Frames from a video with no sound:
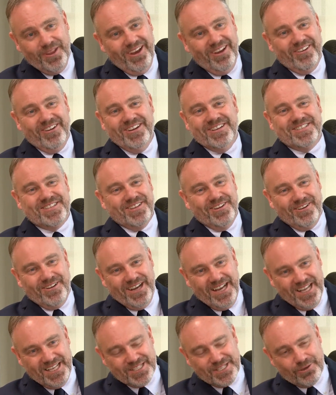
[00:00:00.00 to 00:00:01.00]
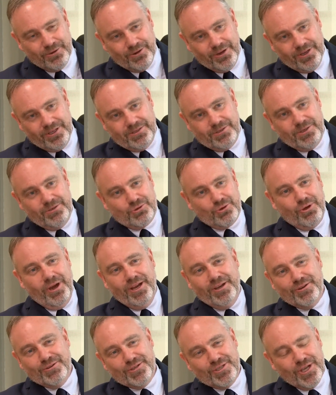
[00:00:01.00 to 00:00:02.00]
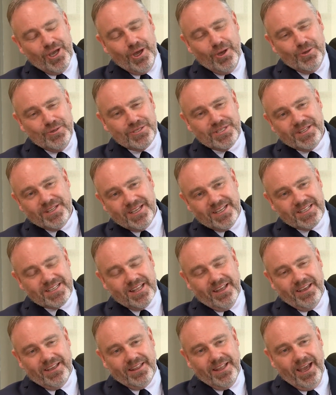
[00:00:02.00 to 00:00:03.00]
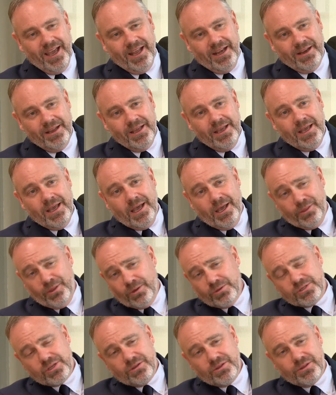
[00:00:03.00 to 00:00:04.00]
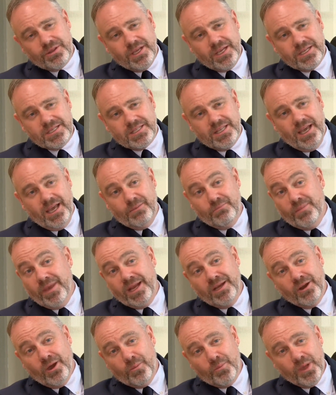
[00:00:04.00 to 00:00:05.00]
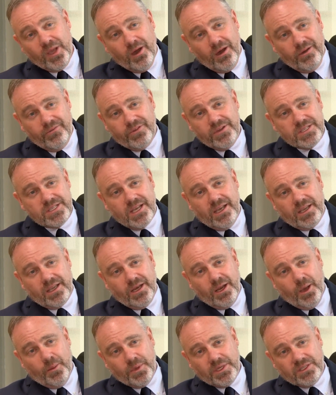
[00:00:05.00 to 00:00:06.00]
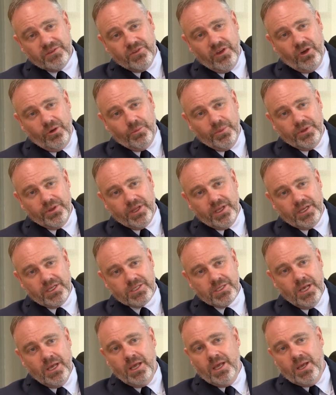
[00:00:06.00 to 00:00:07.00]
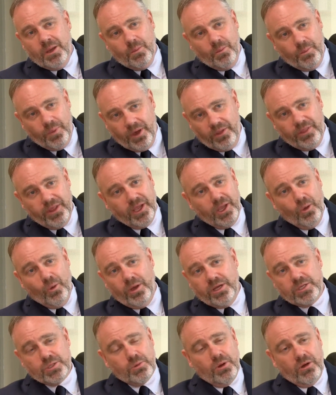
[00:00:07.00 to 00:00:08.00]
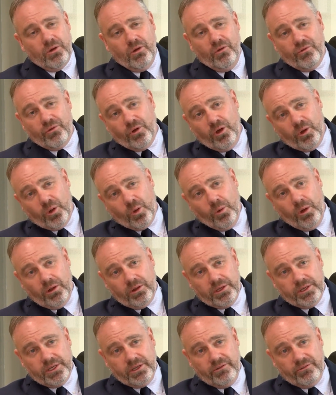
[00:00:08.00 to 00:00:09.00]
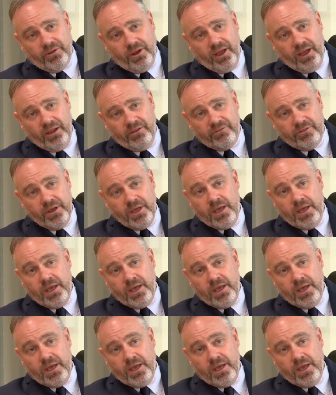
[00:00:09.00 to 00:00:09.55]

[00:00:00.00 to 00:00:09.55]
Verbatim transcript: there? Is there a, is there a Trader Joe's and things like that? And those are the things that may not be obvious economic development things, but they go into our overall quality of life.